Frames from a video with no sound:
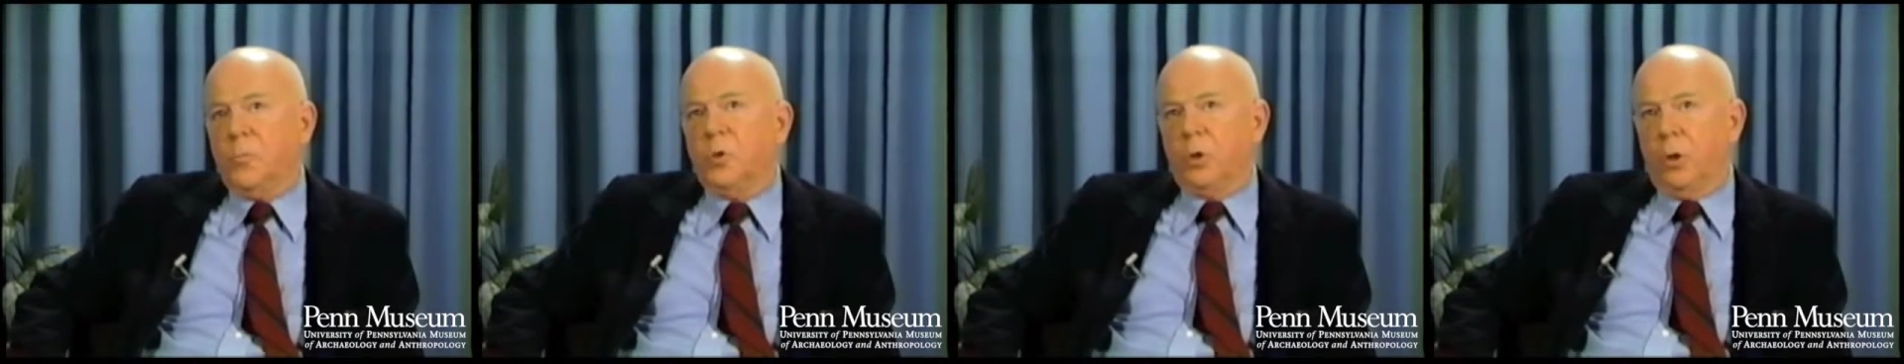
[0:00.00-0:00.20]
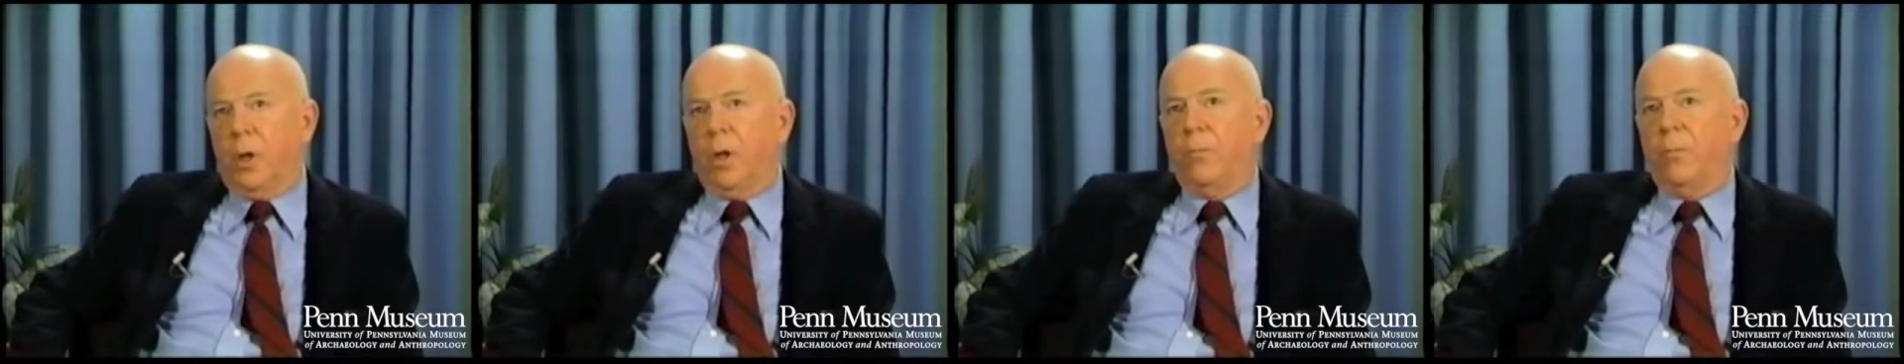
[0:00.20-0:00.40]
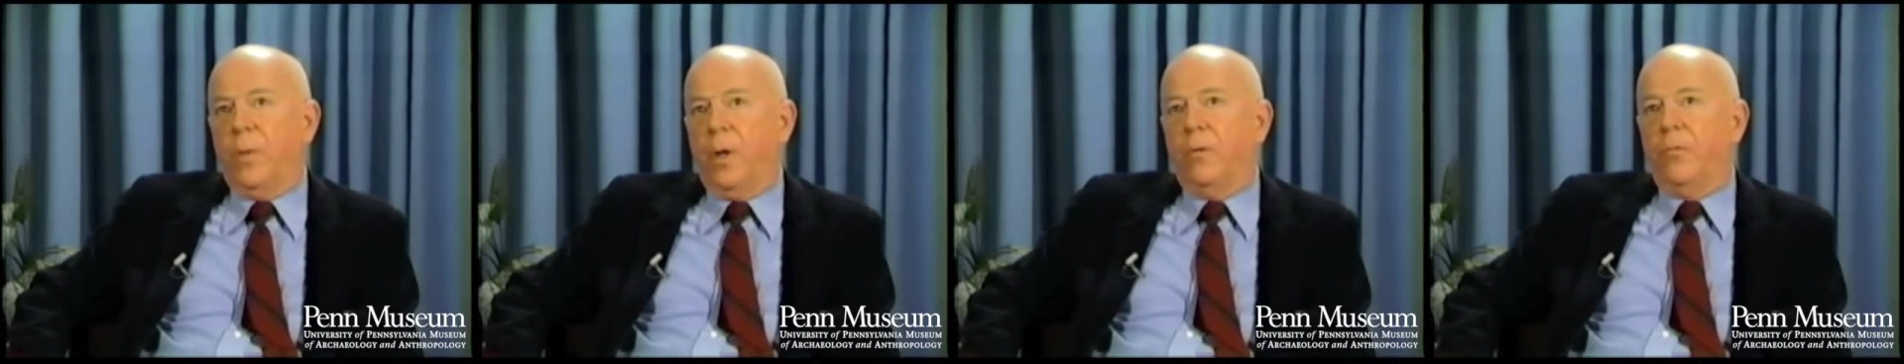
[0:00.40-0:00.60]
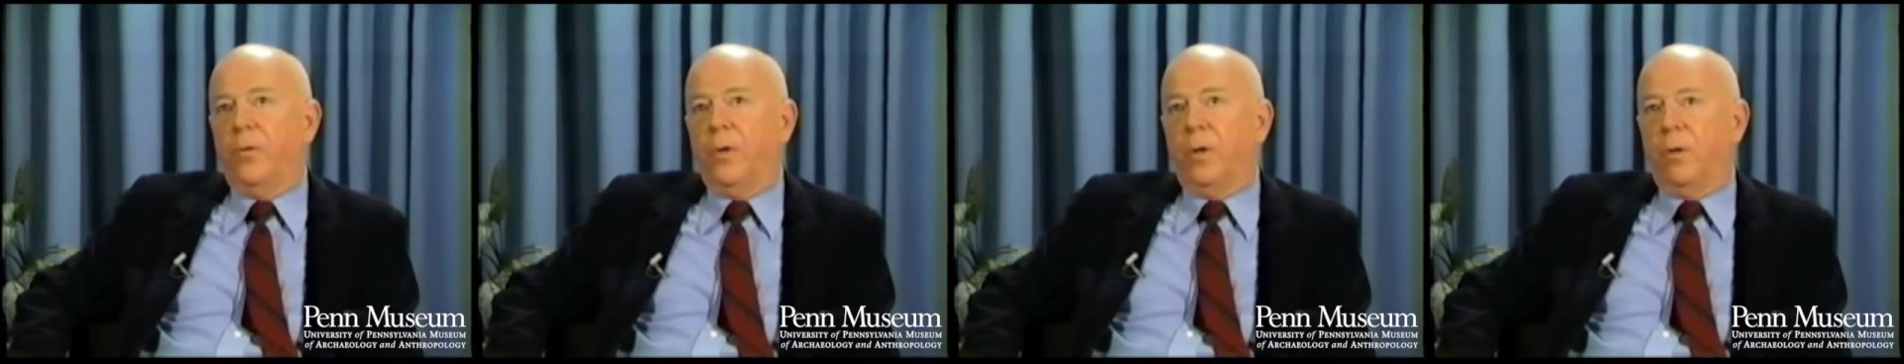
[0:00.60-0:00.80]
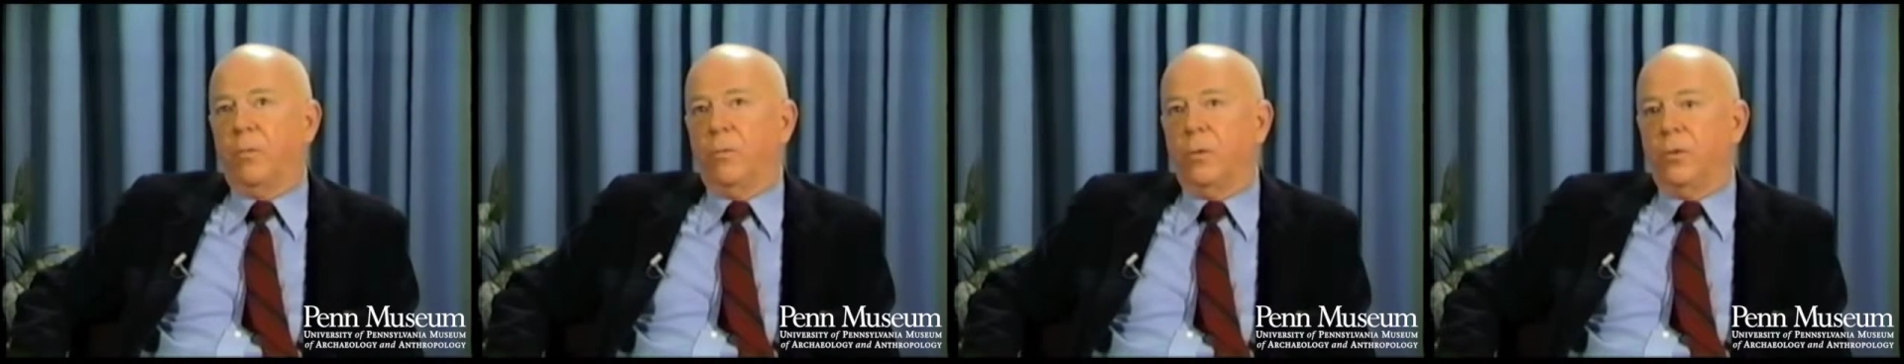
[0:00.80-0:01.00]
no, I, I
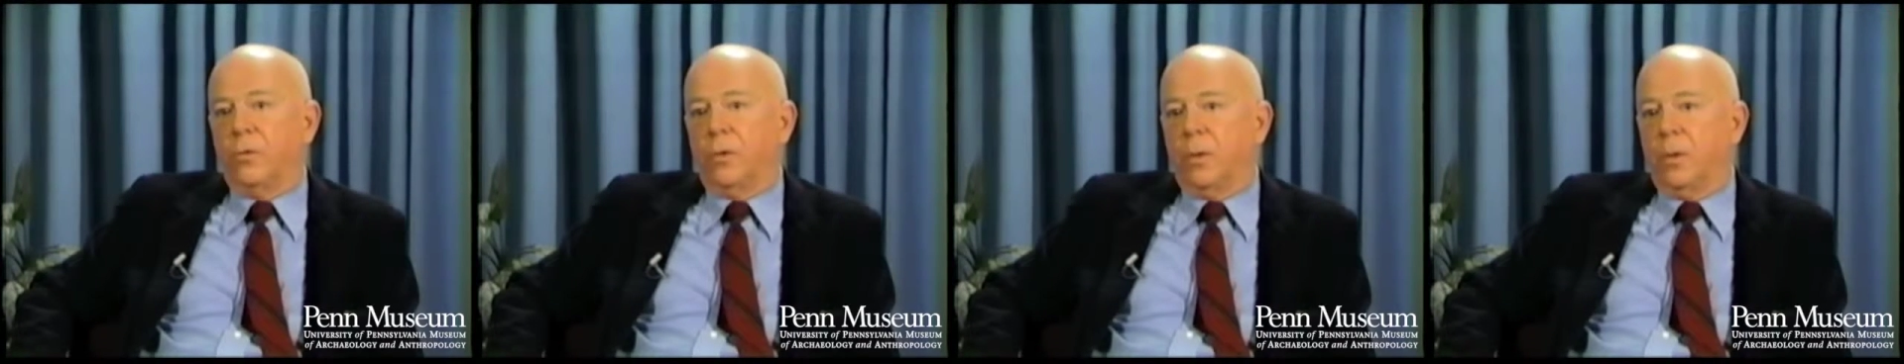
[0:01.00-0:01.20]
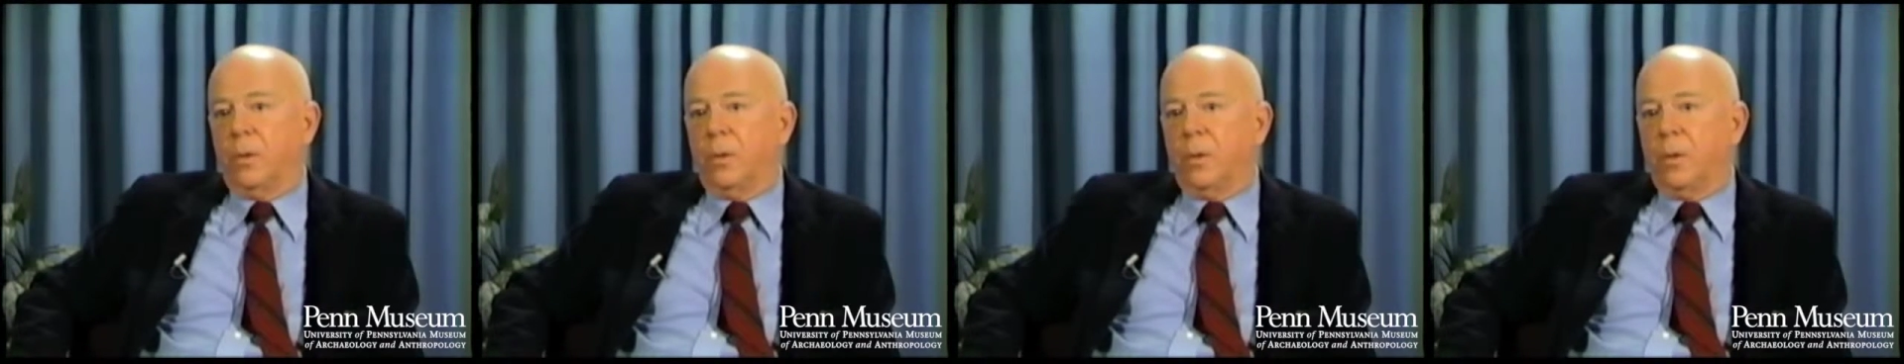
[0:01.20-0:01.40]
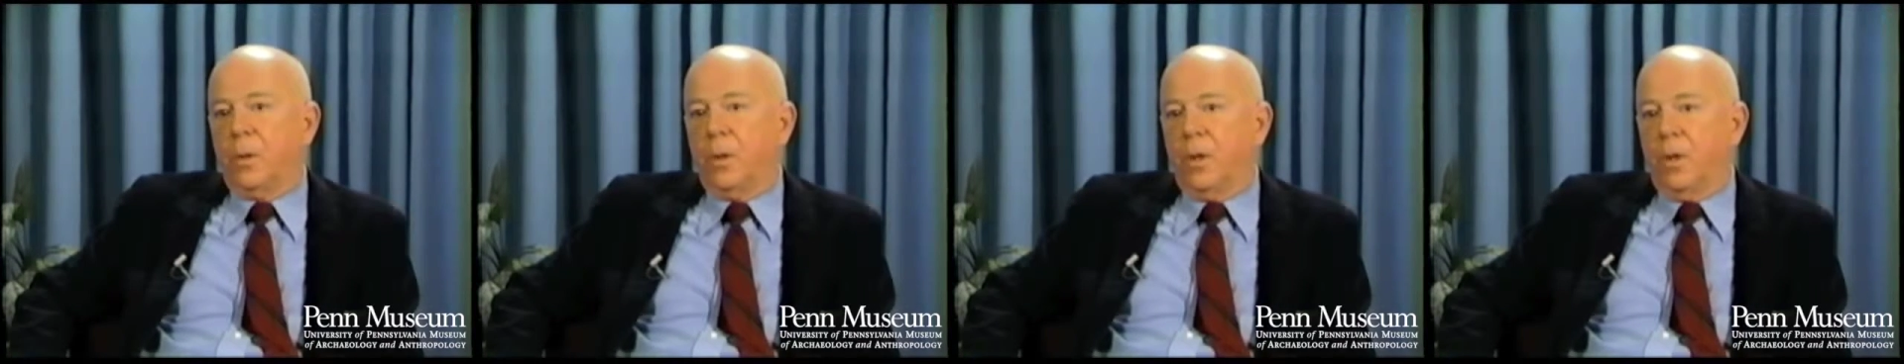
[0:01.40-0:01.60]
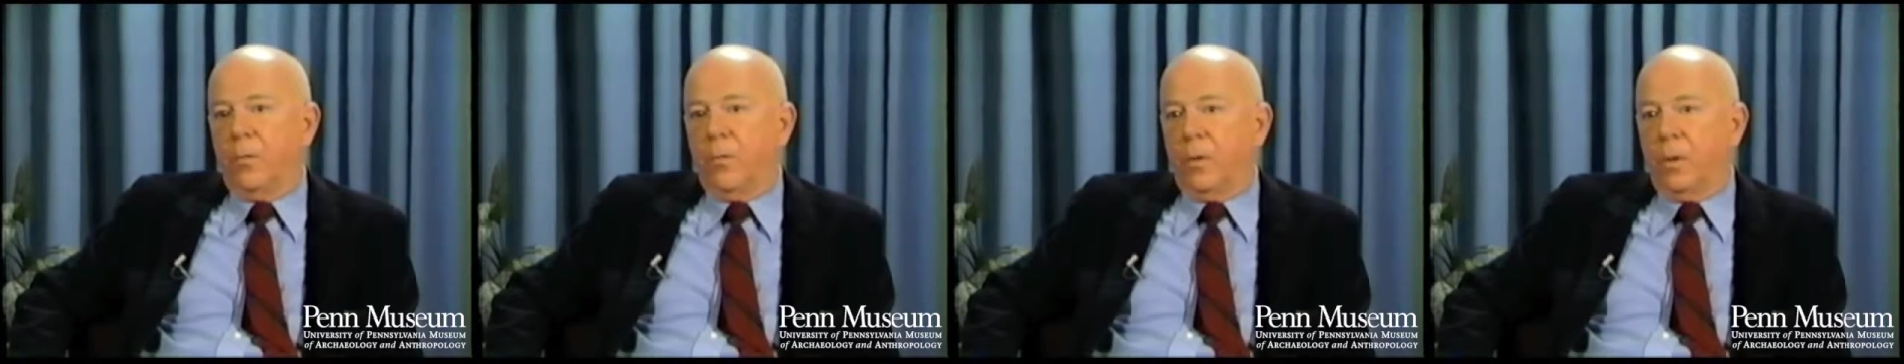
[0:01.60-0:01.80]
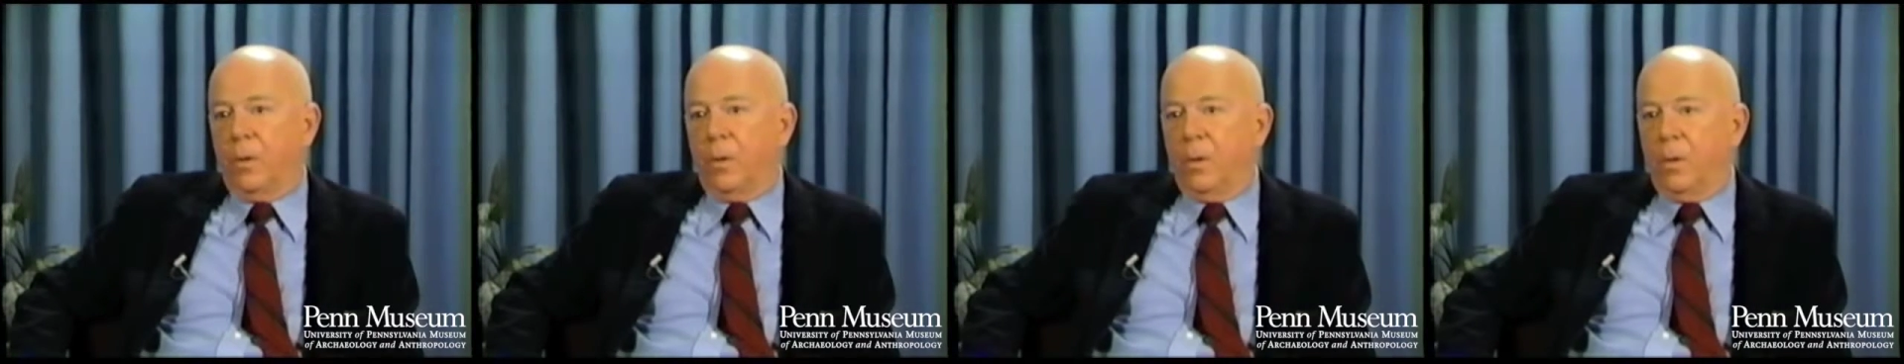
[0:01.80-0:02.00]
felt it was a kind of
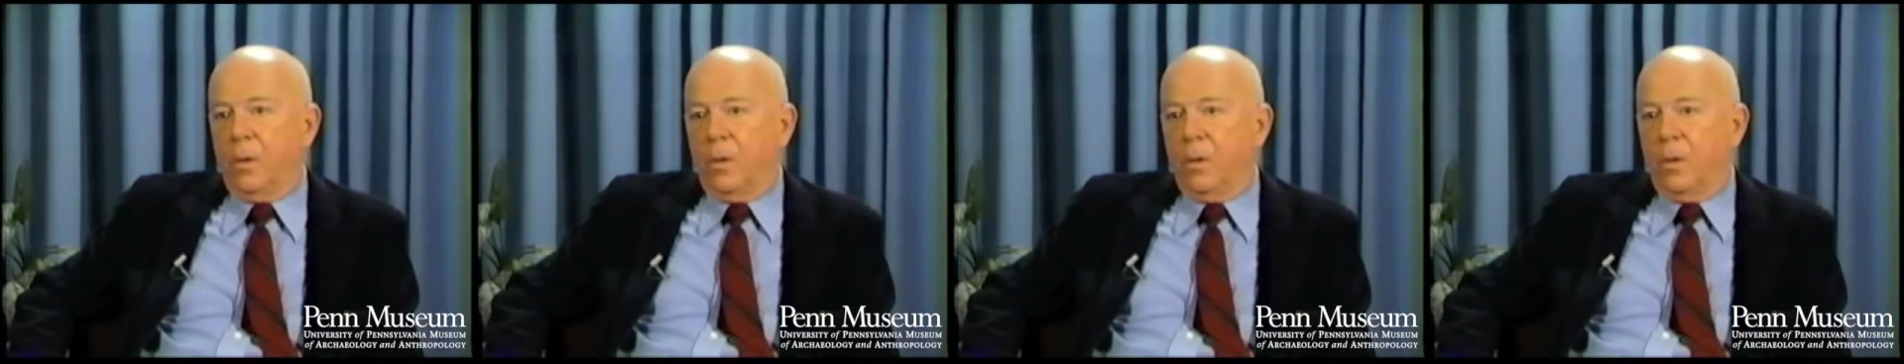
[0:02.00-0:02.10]
a,